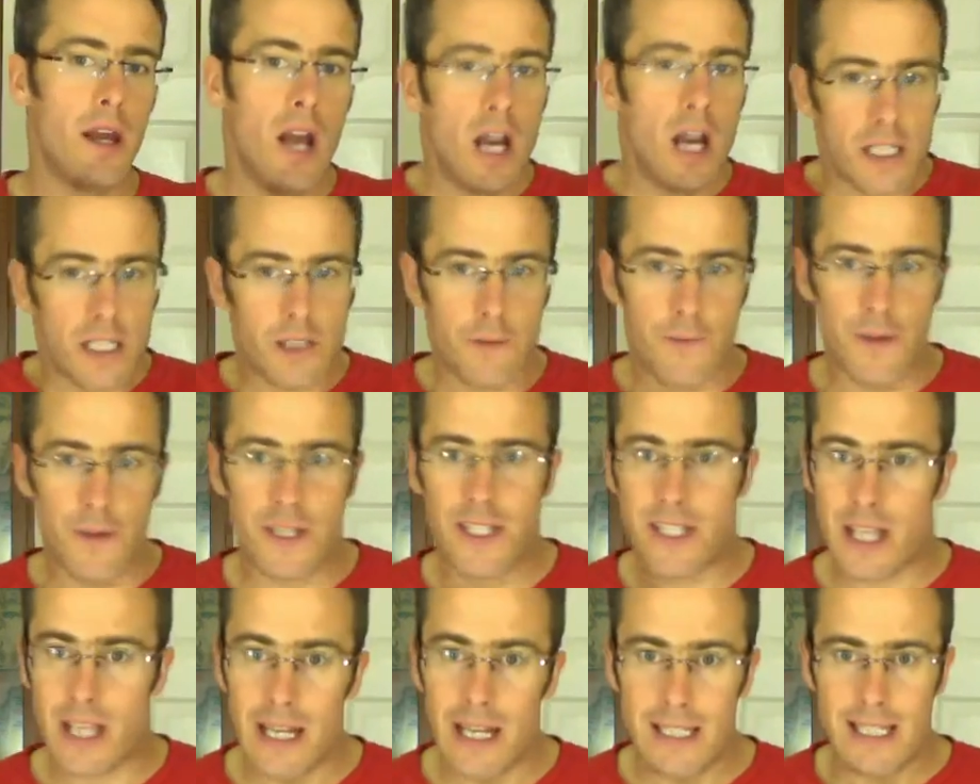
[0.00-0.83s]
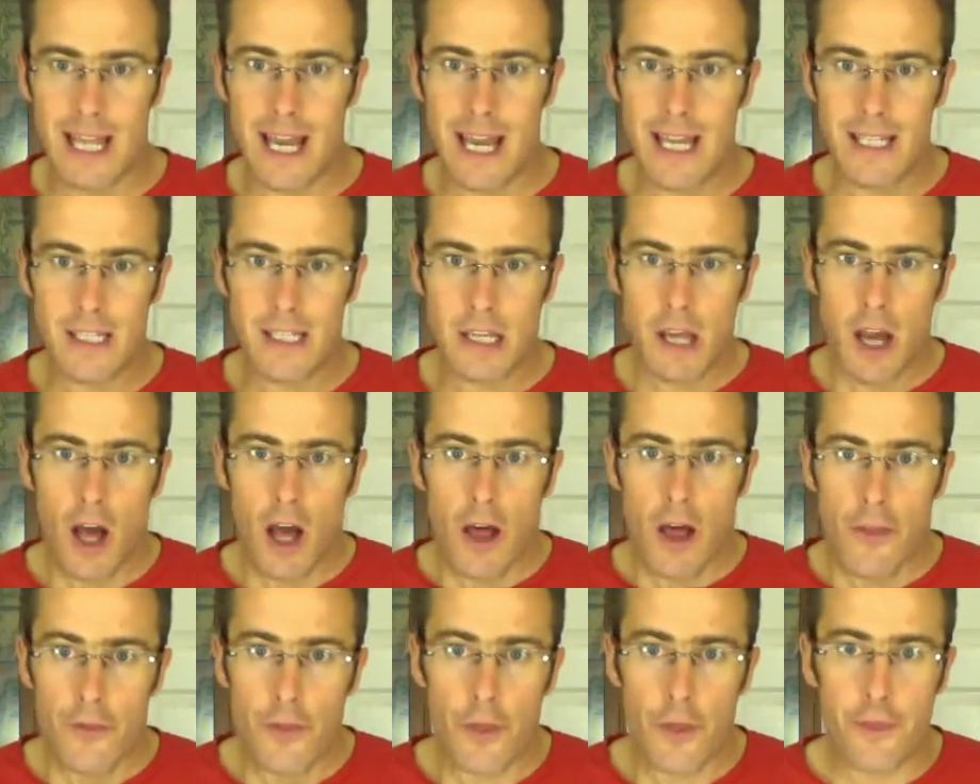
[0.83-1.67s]
to facilitate
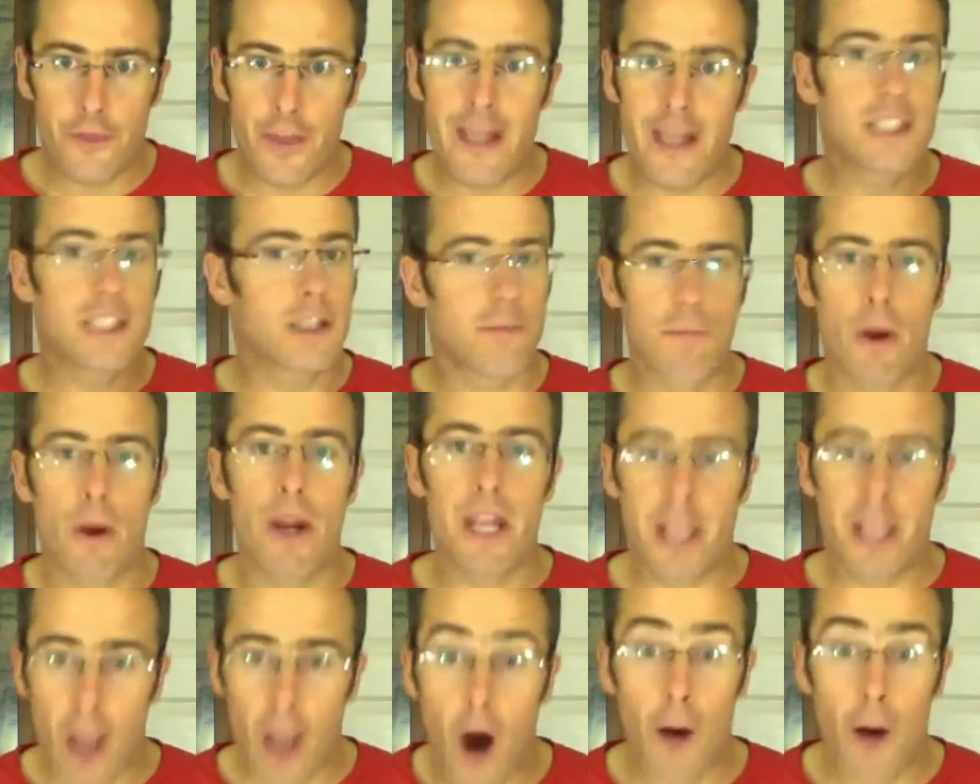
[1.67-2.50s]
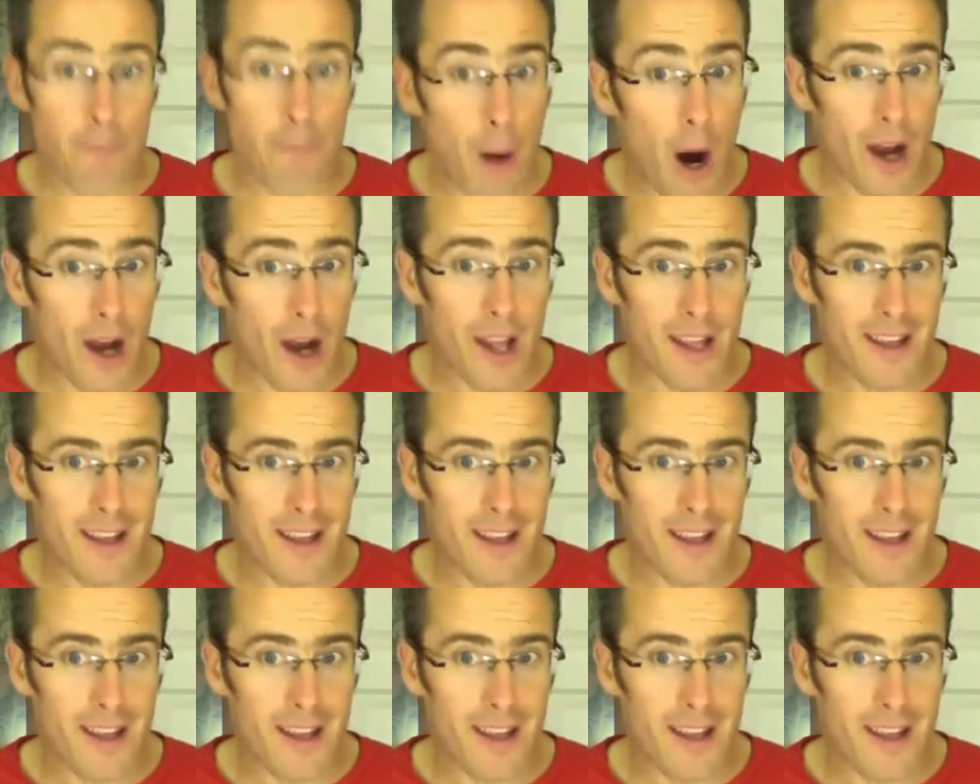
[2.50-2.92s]
the things that money can't buy,